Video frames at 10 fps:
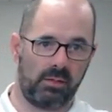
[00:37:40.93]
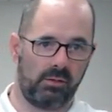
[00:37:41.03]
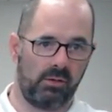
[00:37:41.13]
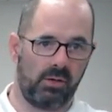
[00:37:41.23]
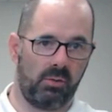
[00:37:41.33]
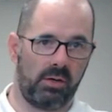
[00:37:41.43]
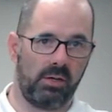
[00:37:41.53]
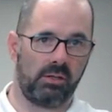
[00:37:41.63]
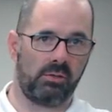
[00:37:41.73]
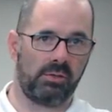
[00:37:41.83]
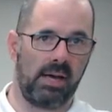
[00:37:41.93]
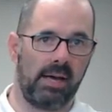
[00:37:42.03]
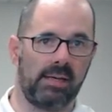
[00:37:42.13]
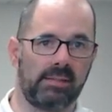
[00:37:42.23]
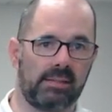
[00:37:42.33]
you don't want to use
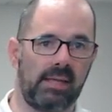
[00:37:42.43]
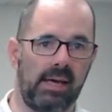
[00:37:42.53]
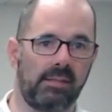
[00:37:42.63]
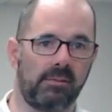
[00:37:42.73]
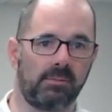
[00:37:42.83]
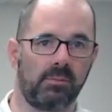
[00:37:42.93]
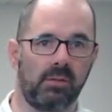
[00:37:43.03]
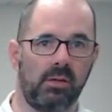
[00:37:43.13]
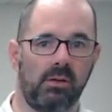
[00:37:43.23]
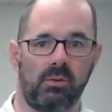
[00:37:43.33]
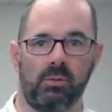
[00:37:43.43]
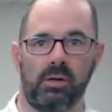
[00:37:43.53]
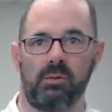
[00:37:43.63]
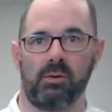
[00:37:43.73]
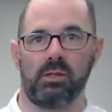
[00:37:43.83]
that. Instead,
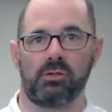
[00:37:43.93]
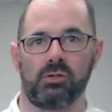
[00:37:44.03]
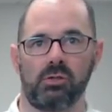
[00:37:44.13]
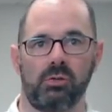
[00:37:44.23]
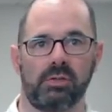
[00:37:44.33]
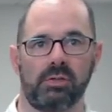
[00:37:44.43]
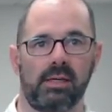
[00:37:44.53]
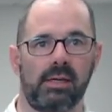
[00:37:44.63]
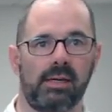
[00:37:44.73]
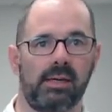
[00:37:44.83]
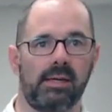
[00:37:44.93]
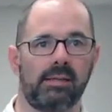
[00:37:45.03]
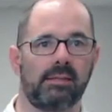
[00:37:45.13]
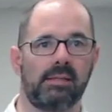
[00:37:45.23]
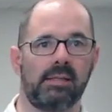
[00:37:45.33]
what you want to choose is
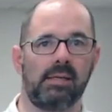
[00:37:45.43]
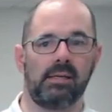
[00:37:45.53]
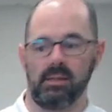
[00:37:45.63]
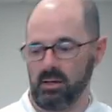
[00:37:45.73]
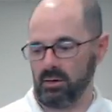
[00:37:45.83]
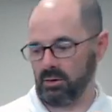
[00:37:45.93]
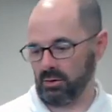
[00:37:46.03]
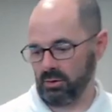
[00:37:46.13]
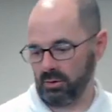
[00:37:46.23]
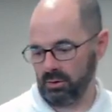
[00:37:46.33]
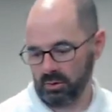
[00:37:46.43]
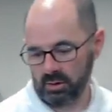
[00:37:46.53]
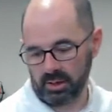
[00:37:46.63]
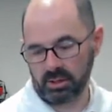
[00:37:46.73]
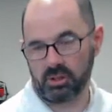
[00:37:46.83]
the
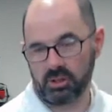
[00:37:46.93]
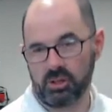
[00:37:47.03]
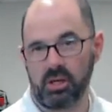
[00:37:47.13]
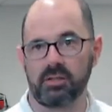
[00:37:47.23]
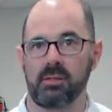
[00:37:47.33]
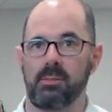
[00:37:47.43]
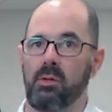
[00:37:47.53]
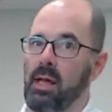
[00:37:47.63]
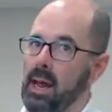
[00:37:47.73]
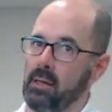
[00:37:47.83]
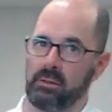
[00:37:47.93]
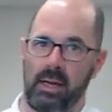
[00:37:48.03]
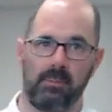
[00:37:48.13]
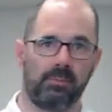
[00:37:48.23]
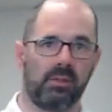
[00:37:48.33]
adjustable angle type.
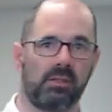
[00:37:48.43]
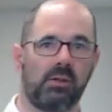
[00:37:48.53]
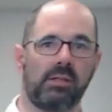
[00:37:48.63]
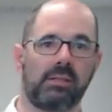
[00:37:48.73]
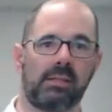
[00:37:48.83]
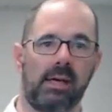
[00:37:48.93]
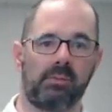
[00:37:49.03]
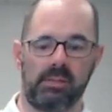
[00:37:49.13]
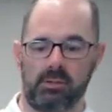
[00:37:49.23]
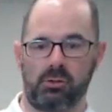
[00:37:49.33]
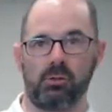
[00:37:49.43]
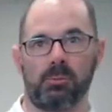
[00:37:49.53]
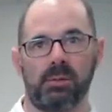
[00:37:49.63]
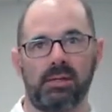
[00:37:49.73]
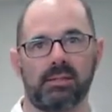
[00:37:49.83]
So instead, with a
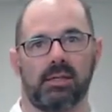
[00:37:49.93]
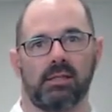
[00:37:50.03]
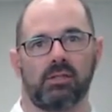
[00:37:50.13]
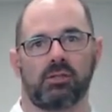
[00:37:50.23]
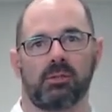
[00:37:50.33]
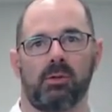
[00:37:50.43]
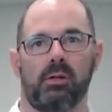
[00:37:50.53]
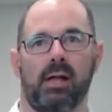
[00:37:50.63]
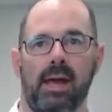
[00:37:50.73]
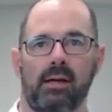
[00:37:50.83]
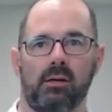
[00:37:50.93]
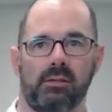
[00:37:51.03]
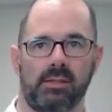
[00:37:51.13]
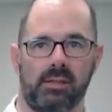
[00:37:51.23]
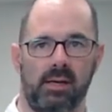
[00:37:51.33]
two-piece adjustable
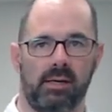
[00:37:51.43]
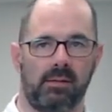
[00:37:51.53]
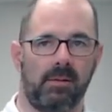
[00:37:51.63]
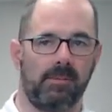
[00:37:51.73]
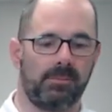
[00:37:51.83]
angle design,